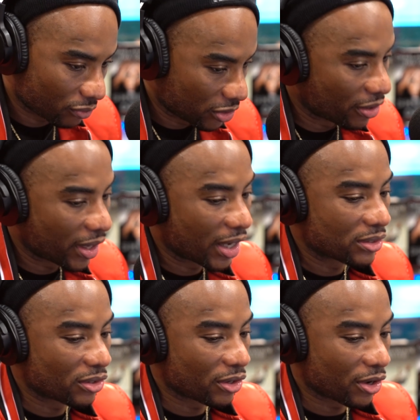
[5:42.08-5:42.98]
your
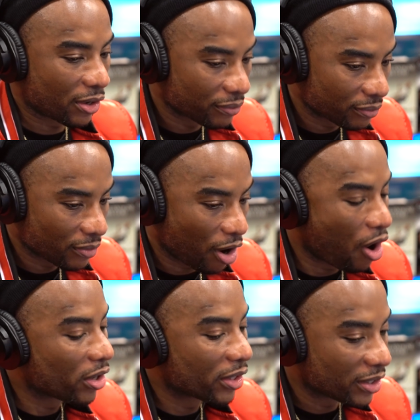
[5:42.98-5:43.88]
hands on her.
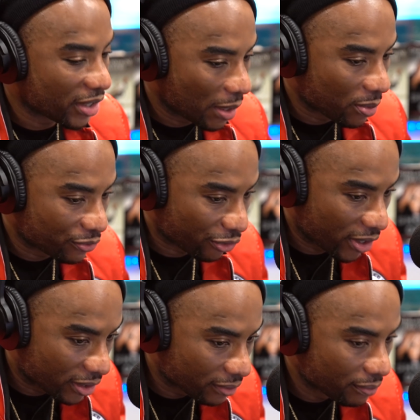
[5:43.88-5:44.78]
All in the name of
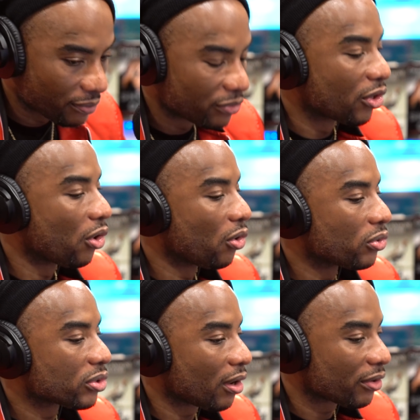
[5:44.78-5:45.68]
Trina.
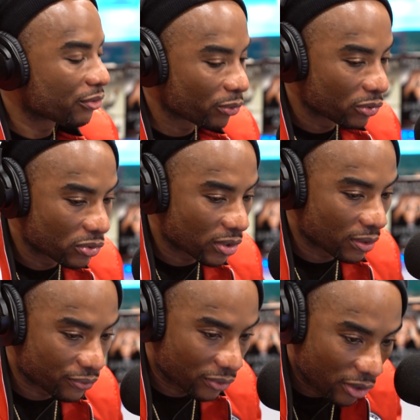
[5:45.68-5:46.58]
Those are the rules
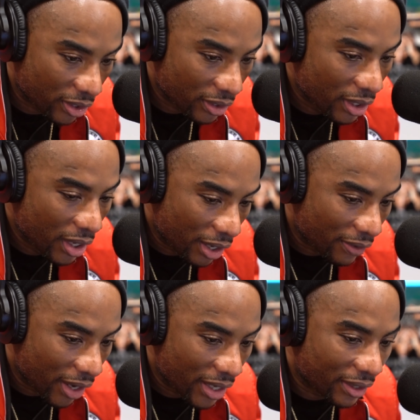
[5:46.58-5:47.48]
of Florida. All
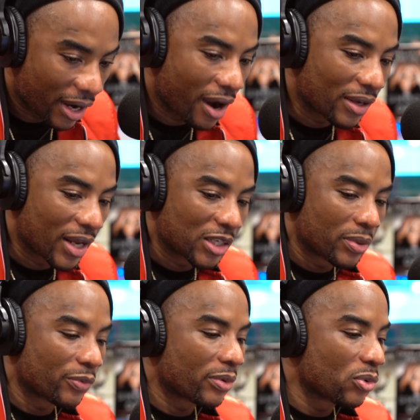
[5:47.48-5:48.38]
right, now Caroline has
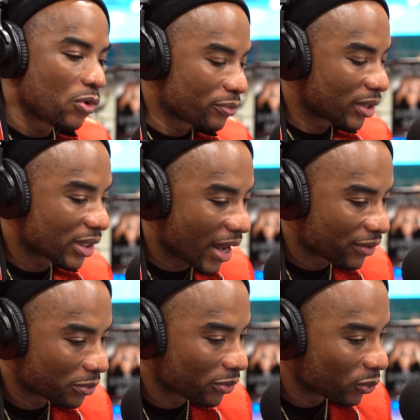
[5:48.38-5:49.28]
been removed from the
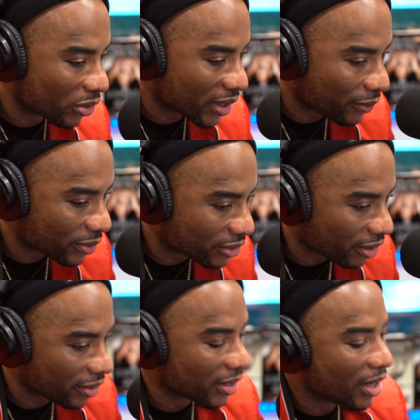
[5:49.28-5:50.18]
classroom and will not
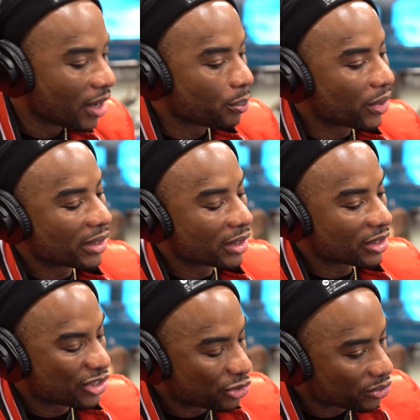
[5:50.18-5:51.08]
return pending
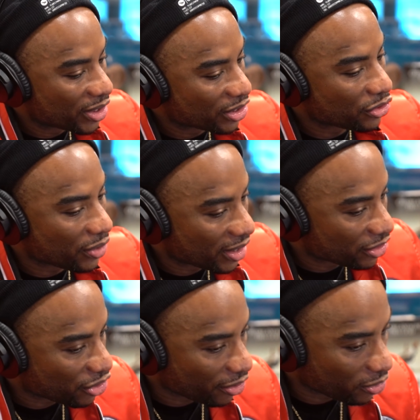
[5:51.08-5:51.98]
the judicial and
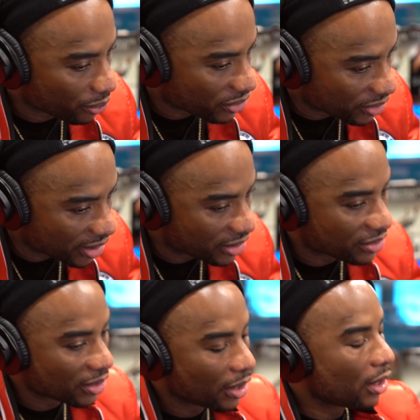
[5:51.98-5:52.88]
internal procedures.